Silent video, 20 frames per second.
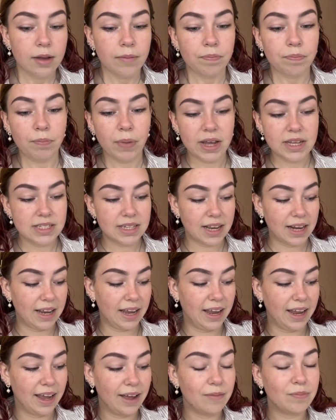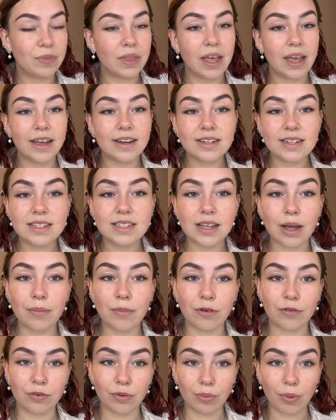basically in December
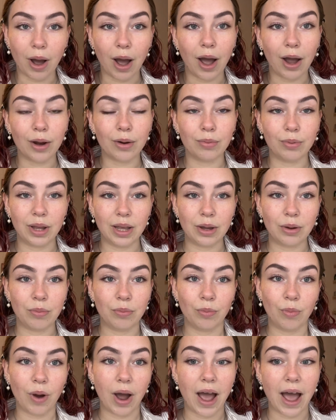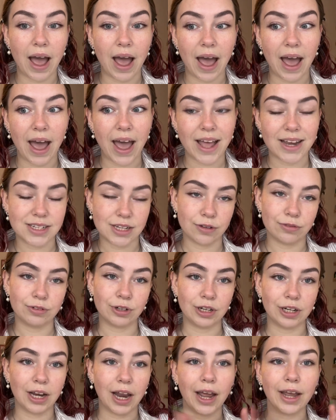for work we can wear a
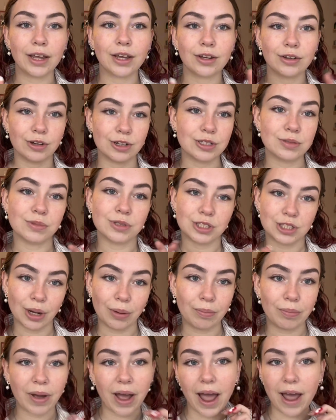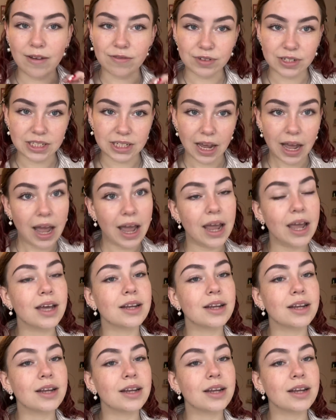different like Christmas jumper every day,